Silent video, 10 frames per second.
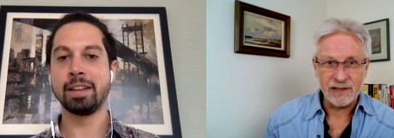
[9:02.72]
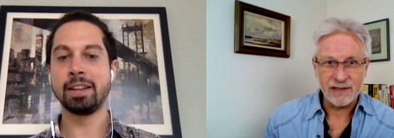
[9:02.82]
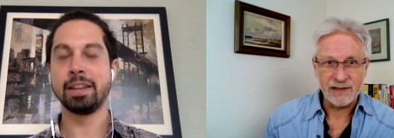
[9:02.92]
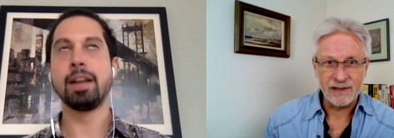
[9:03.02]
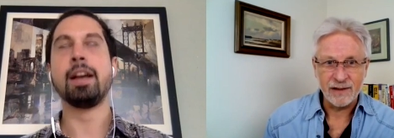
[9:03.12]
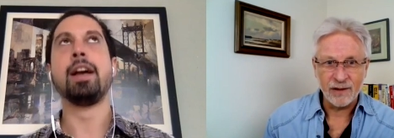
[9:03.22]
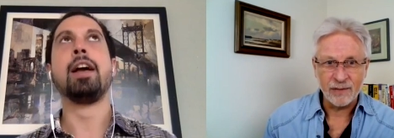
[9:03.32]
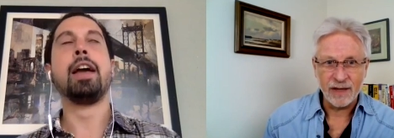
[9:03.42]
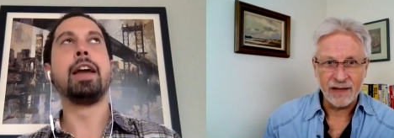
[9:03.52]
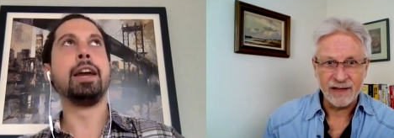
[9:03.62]
Speaker 1: just gone
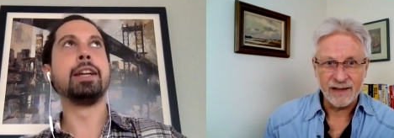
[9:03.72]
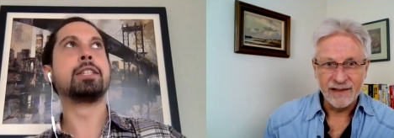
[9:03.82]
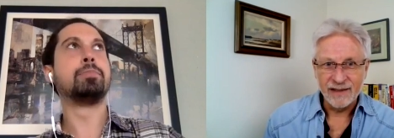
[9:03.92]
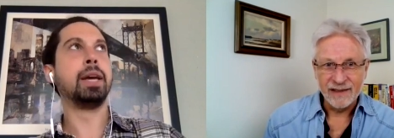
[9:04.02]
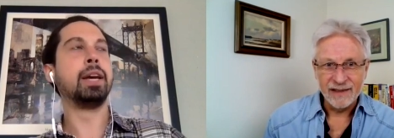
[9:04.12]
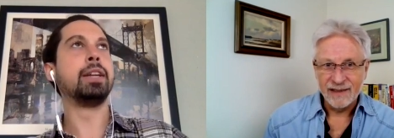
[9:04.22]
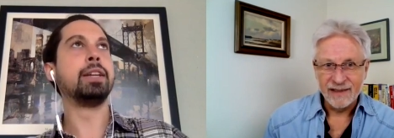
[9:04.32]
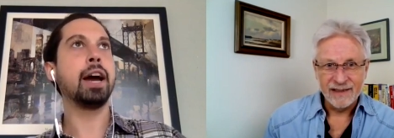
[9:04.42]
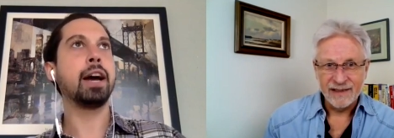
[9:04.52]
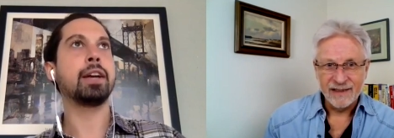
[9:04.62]
by?
Speaker 2: And
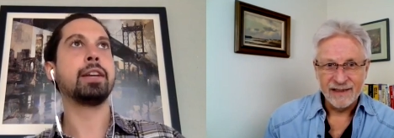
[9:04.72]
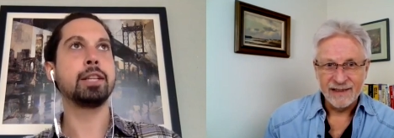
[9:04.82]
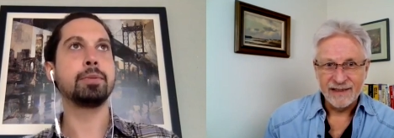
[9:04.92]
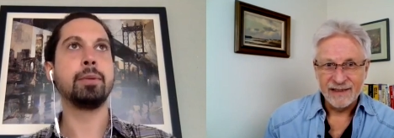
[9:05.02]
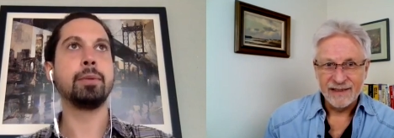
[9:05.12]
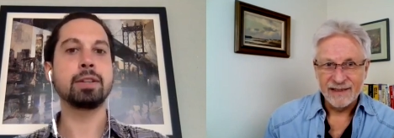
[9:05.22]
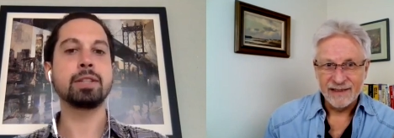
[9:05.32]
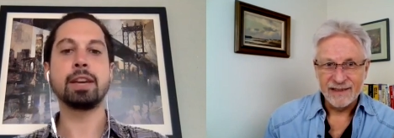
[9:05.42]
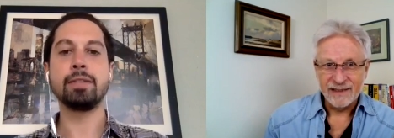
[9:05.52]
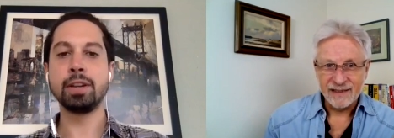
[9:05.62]
yeah, yeah, it's been about
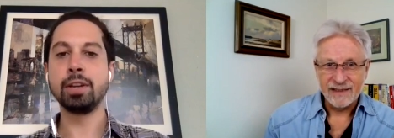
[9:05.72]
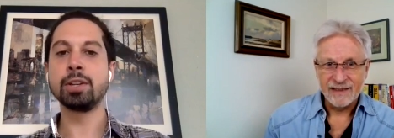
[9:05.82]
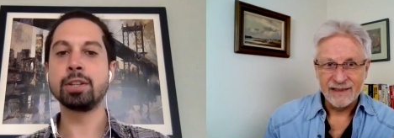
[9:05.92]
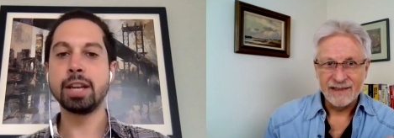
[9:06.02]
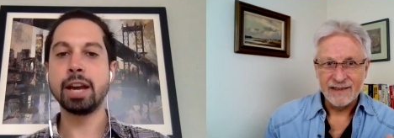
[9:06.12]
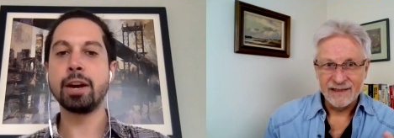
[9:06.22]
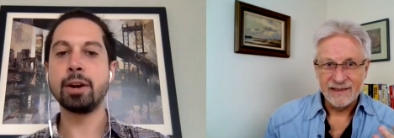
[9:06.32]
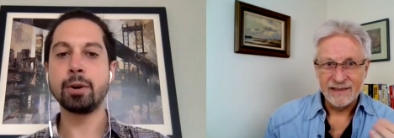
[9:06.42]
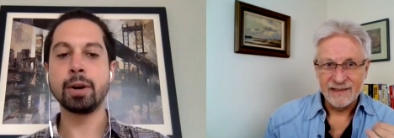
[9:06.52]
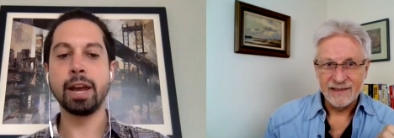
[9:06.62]
seven years
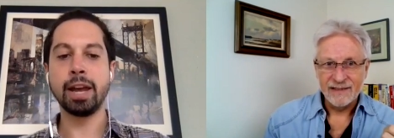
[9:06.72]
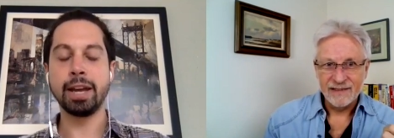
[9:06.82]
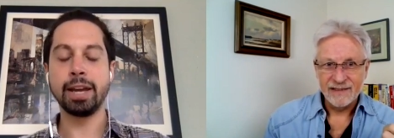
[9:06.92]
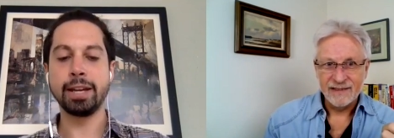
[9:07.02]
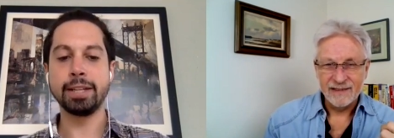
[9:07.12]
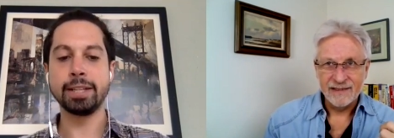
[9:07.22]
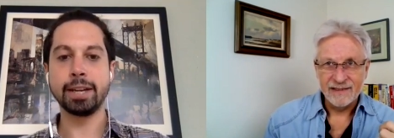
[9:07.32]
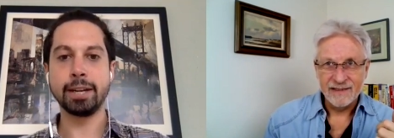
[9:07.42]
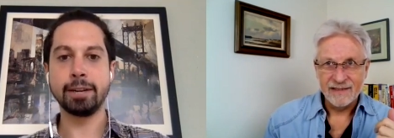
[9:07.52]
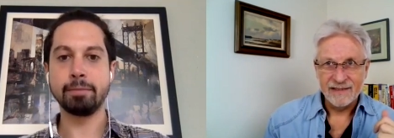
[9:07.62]
now. And
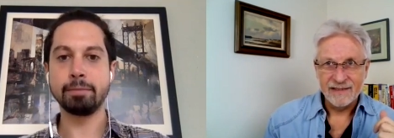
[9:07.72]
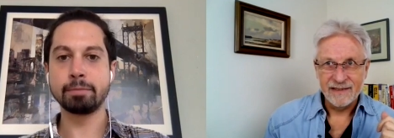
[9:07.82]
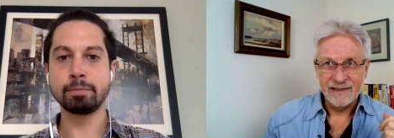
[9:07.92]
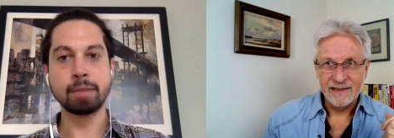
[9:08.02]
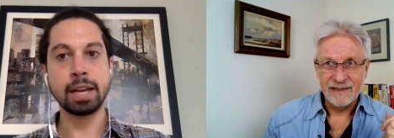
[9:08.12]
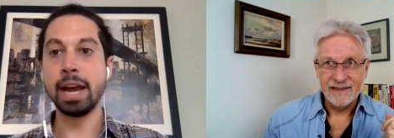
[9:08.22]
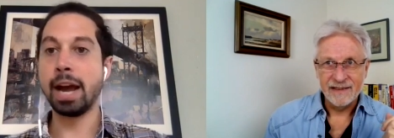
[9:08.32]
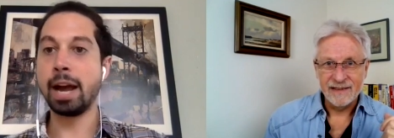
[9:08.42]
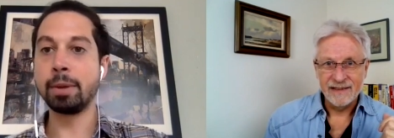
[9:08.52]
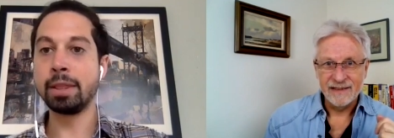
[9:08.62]
um, yeah, I
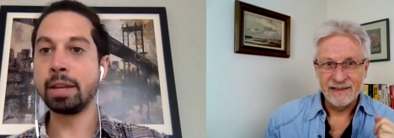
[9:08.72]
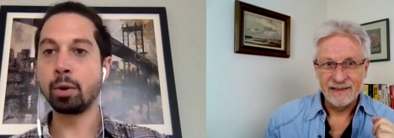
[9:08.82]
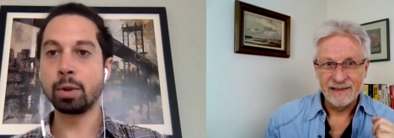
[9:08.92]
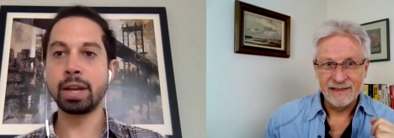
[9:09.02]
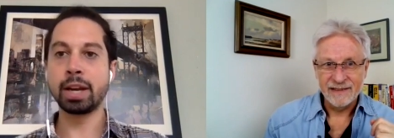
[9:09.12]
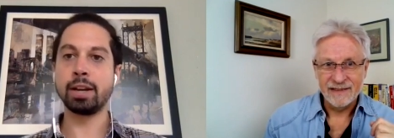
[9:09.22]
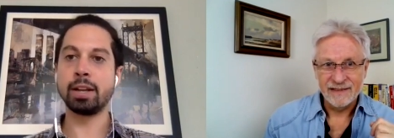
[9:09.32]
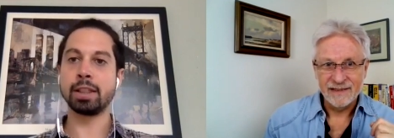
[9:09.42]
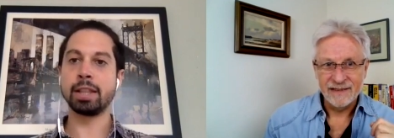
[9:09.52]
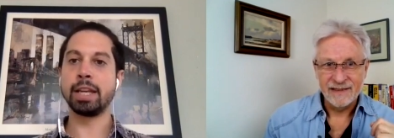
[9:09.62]
mean, the only kind of
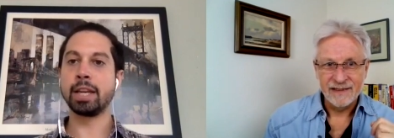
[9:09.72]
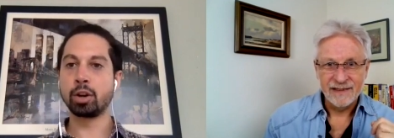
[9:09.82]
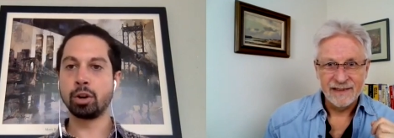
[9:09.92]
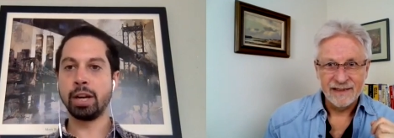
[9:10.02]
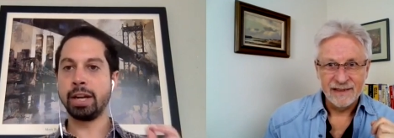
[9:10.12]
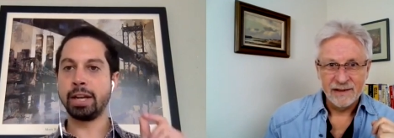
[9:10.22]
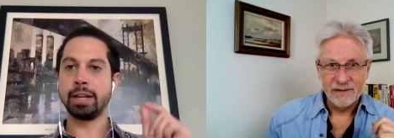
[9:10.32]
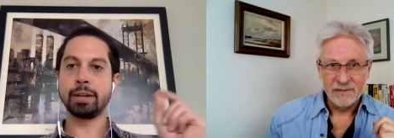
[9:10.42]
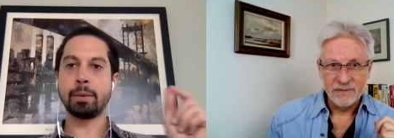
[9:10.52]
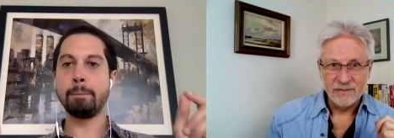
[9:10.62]
lingering
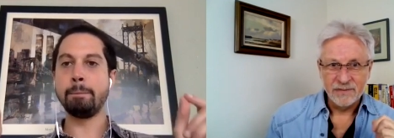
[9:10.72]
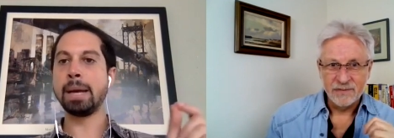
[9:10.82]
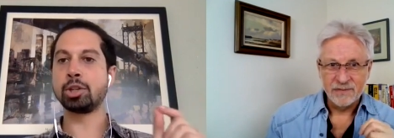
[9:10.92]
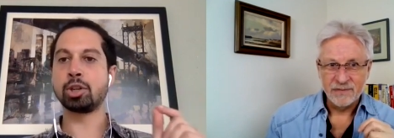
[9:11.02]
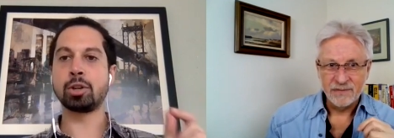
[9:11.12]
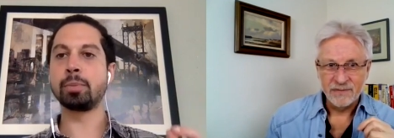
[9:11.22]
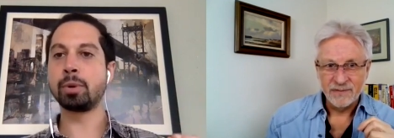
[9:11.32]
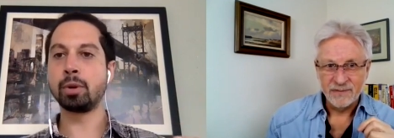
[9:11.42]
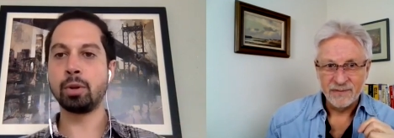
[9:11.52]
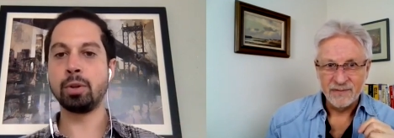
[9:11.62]

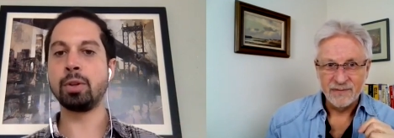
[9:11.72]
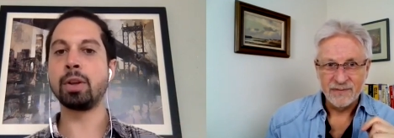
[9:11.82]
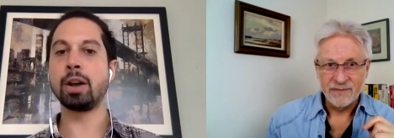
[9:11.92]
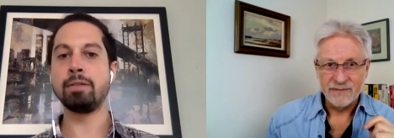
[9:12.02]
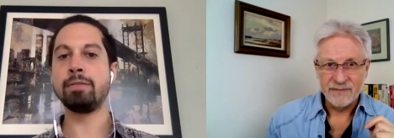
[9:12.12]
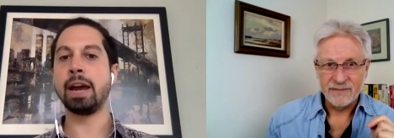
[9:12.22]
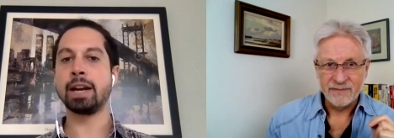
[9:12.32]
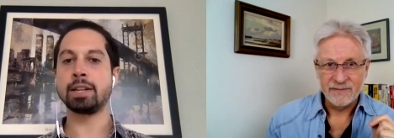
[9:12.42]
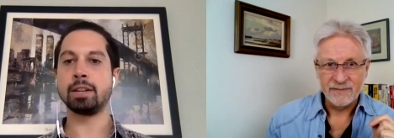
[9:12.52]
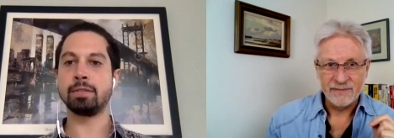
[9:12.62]
measurable effect
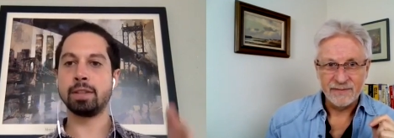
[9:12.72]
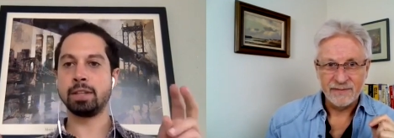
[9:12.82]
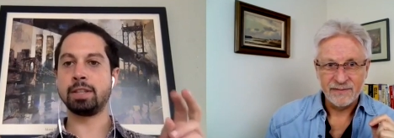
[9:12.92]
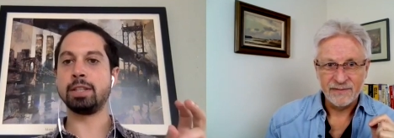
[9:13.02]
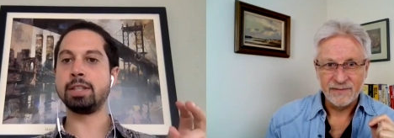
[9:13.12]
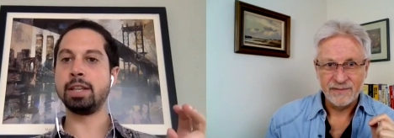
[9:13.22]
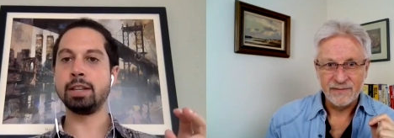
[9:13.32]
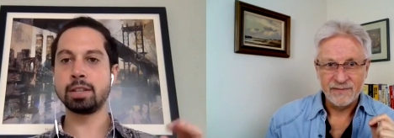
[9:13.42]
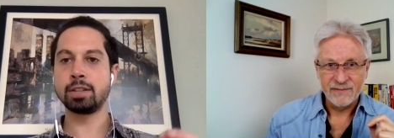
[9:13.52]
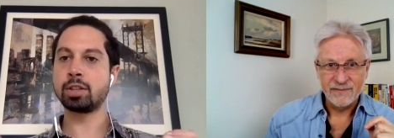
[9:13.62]
of the disease
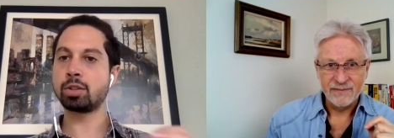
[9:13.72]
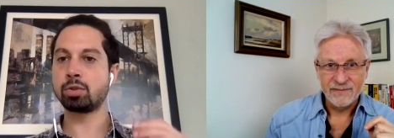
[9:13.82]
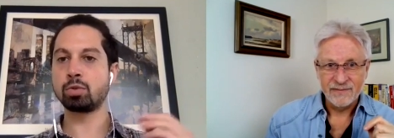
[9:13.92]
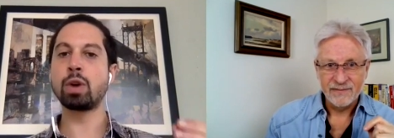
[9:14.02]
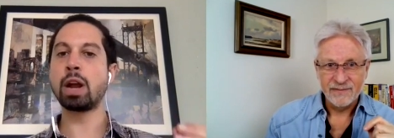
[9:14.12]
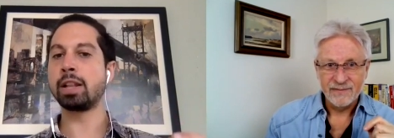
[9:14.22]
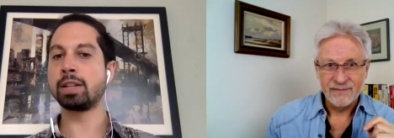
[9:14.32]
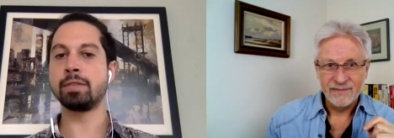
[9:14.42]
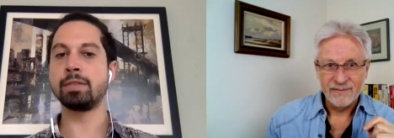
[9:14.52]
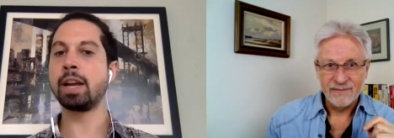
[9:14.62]
is just
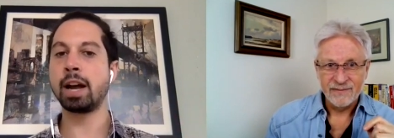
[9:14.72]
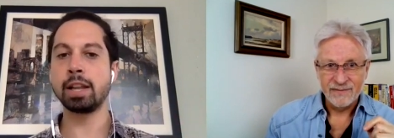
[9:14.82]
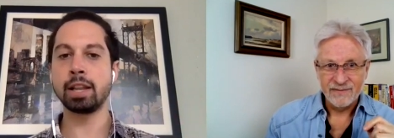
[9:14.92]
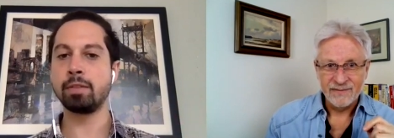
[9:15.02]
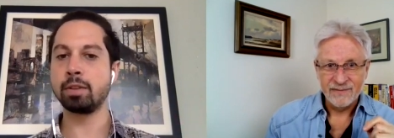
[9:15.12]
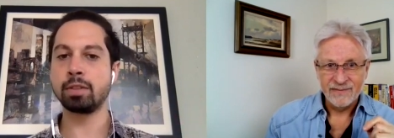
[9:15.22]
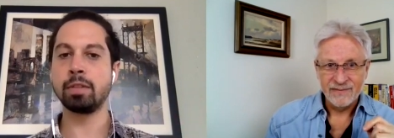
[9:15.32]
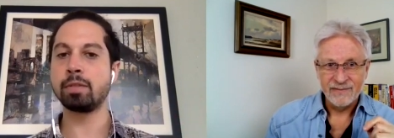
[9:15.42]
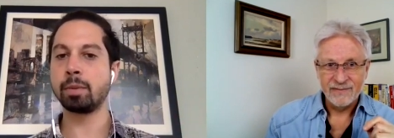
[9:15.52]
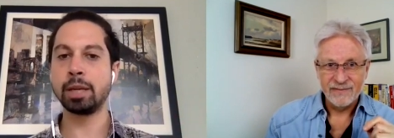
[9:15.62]
relatively high levels of
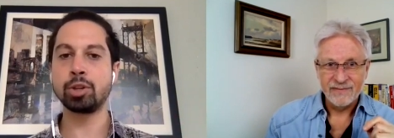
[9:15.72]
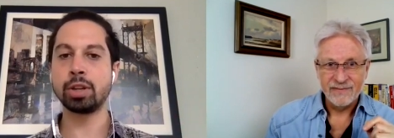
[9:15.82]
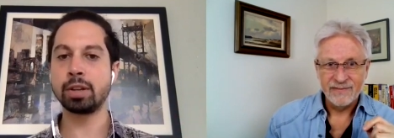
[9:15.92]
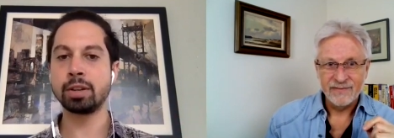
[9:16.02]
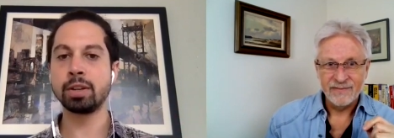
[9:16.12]
inflammation.